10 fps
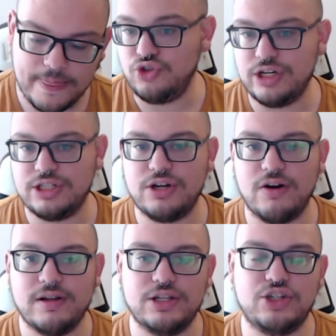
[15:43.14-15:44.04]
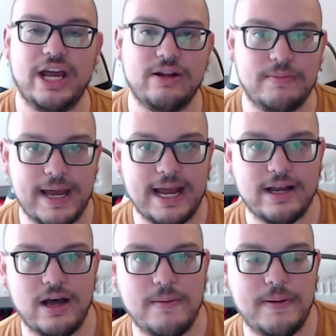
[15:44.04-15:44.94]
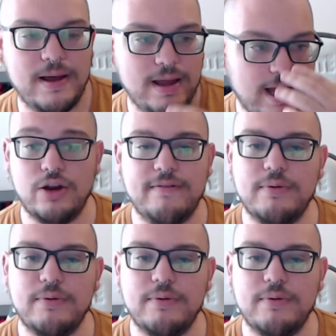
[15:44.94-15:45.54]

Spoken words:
just started the channel back up. You know, I've been